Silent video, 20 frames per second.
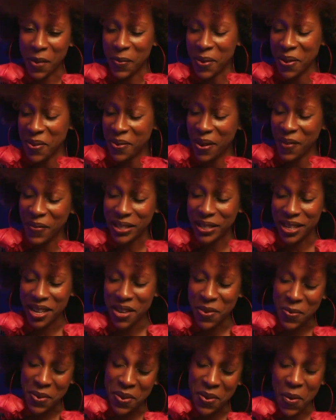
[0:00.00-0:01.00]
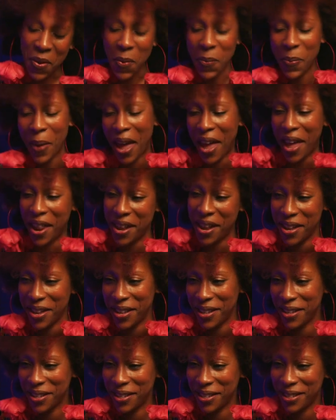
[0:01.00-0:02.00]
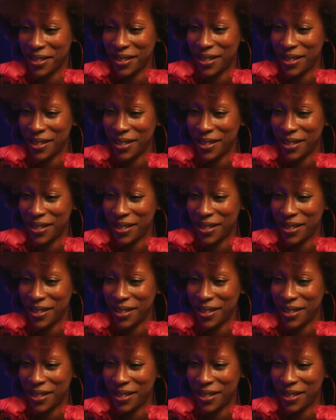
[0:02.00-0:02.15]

We don't never see you with nobody. Mm-hmm.